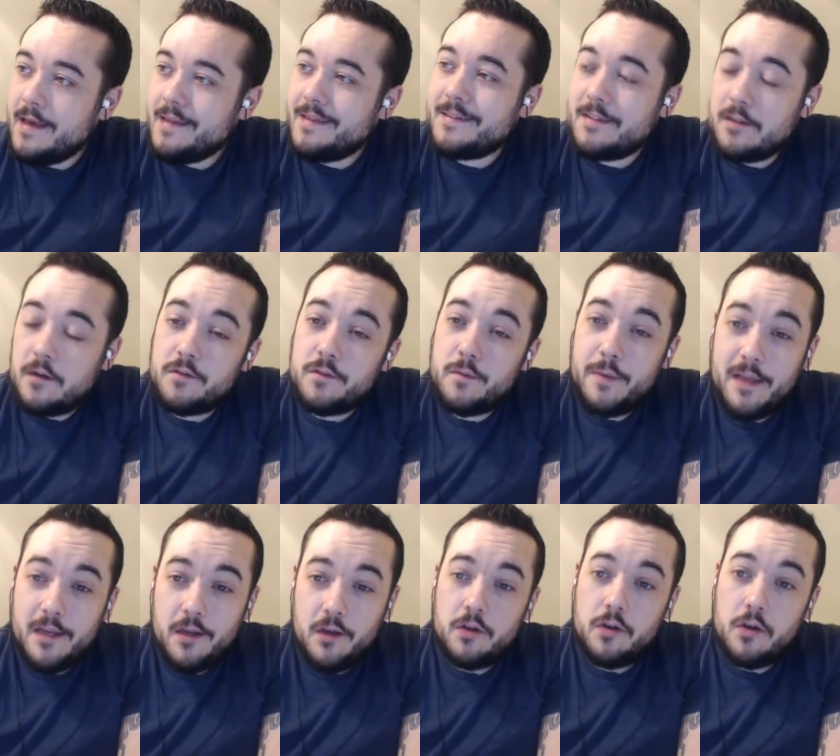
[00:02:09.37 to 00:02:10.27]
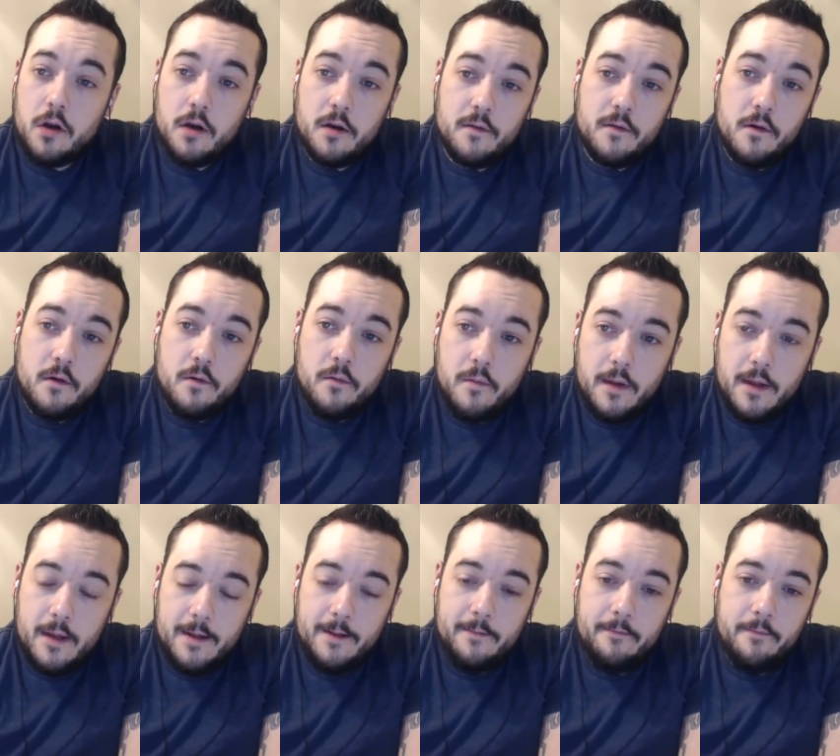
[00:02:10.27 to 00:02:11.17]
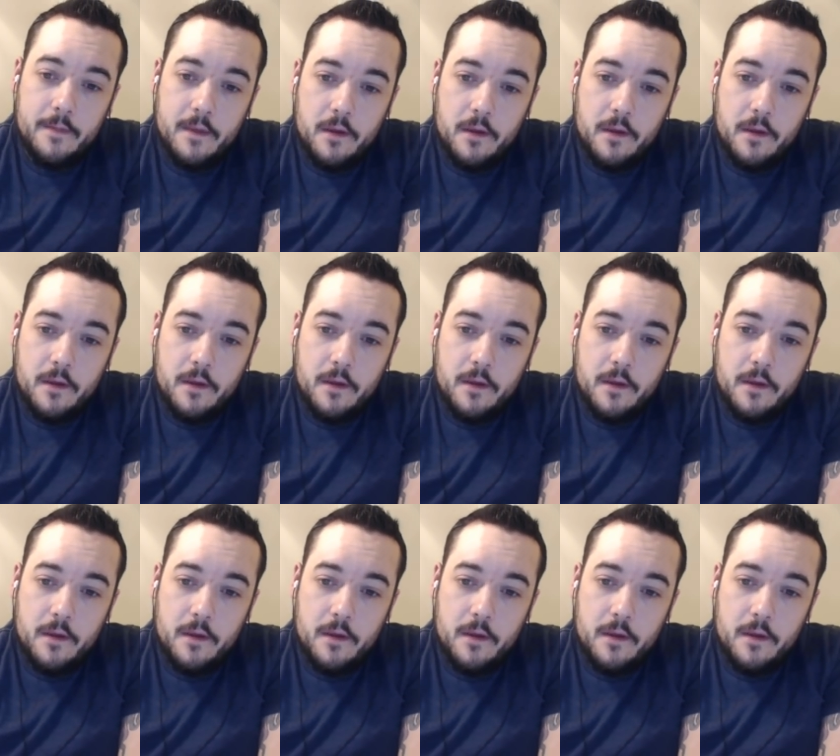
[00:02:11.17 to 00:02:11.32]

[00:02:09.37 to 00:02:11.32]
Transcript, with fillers: This can also be a good card though. Um,